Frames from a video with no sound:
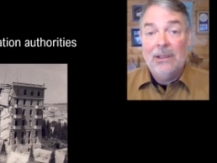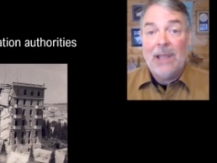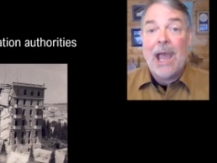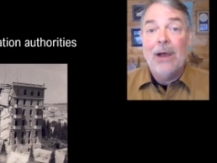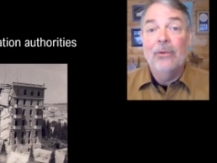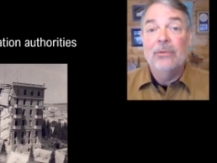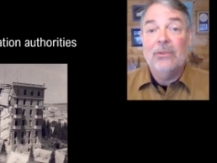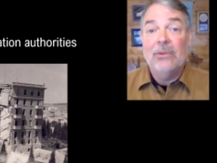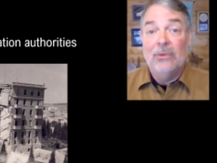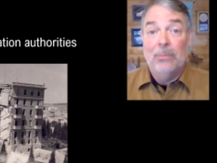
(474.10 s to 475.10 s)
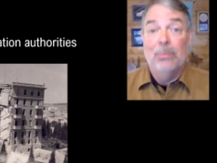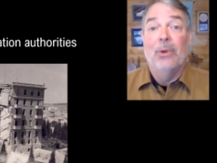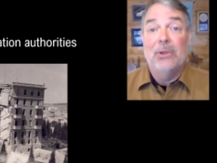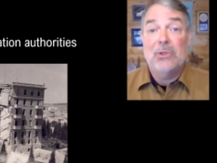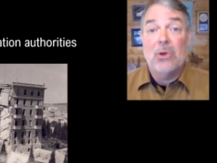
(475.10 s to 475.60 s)
housed the
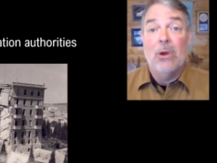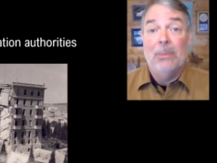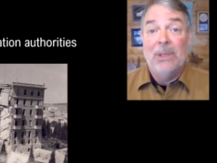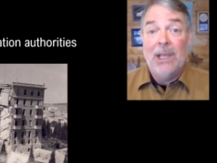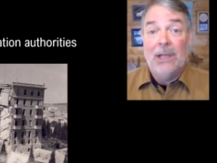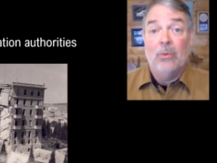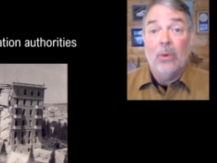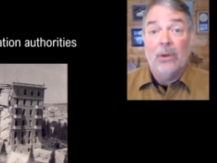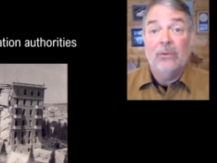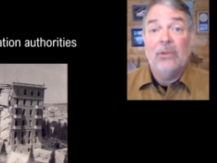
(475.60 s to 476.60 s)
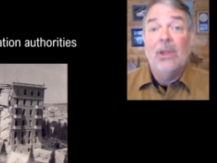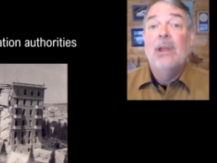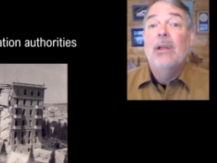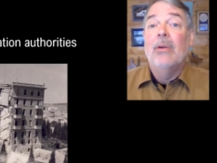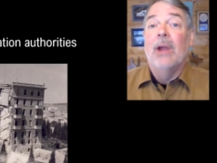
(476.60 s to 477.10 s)
British Army headquarters,
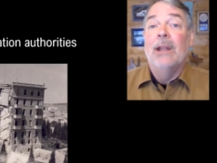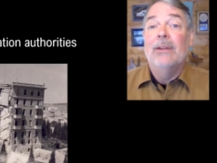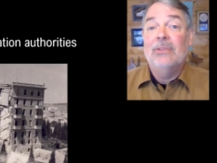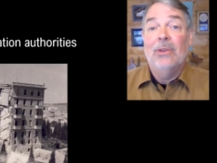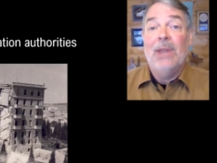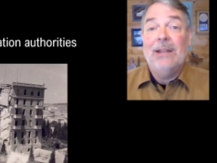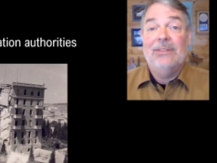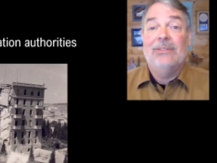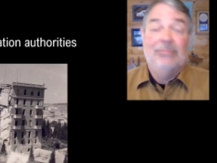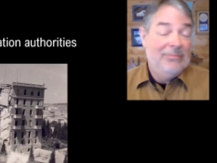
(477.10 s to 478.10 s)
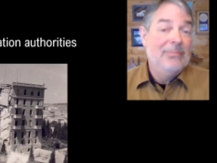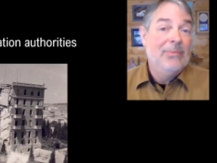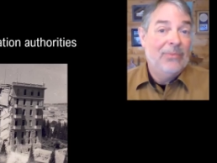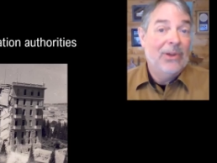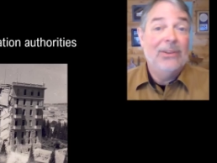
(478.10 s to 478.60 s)
right? So that's
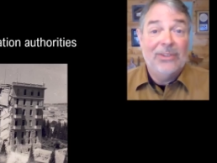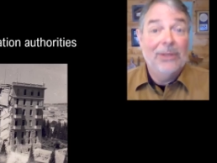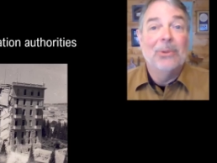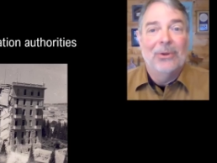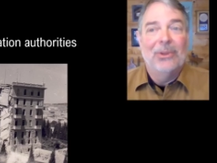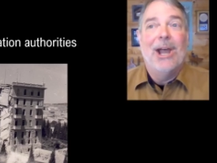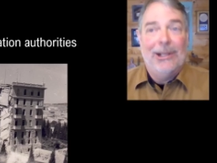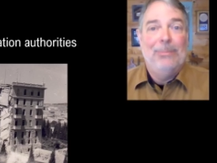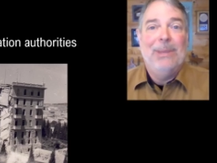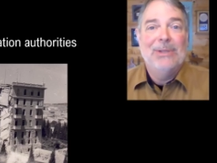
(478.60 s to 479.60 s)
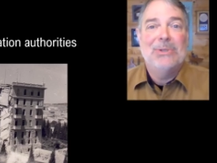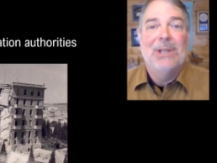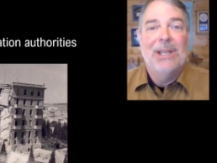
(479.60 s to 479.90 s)
very similar, the occupation